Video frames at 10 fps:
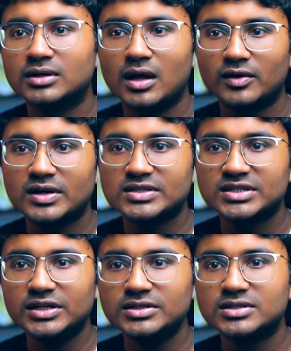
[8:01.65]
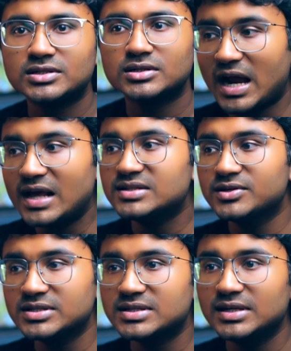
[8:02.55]
color has changed. And as you
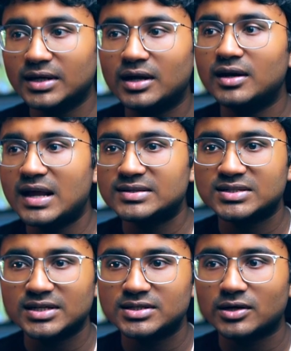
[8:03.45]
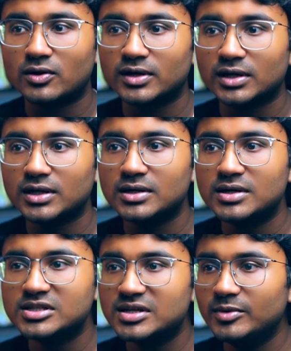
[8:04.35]
can see, the color has changed accordingly.
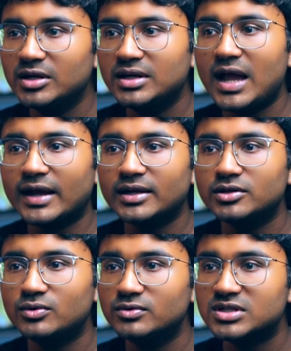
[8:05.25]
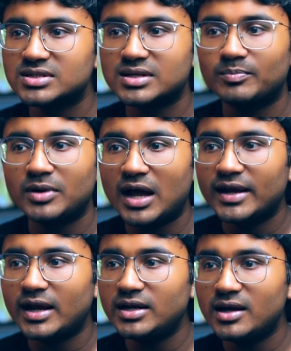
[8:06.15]
Similarly, I can go just apply
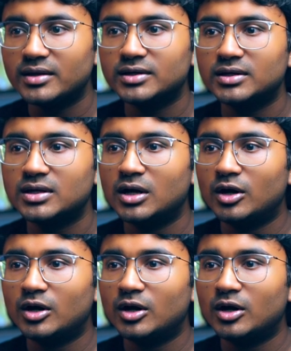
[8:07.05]
any other